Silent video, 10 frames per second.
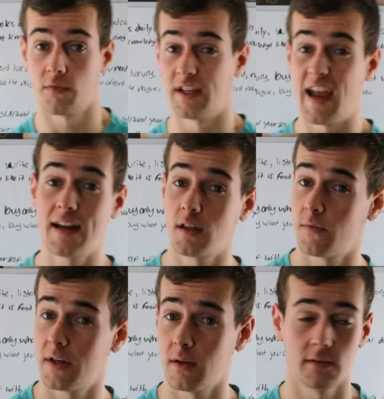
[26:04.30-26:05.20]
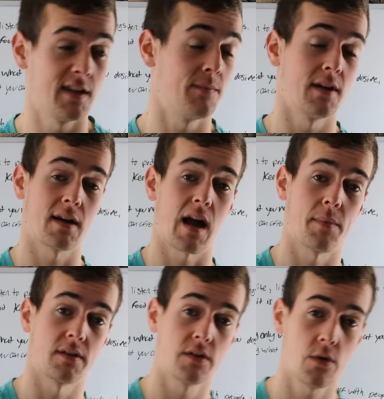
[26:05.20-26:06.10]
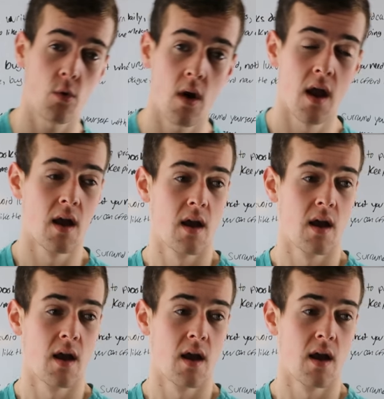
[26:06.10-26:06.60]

or if you hated the video, leave me a comment too.